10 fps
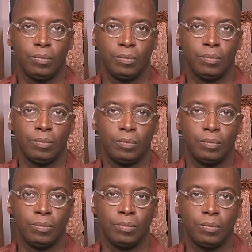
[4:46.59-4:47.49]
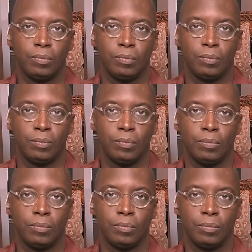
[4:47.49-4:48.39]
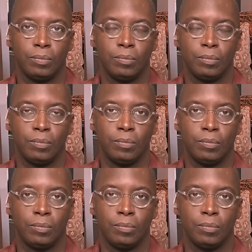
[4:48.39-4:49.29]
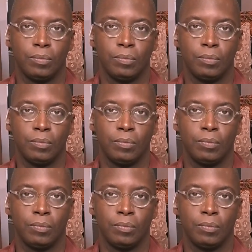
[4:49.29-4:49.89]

This person isn't speaking.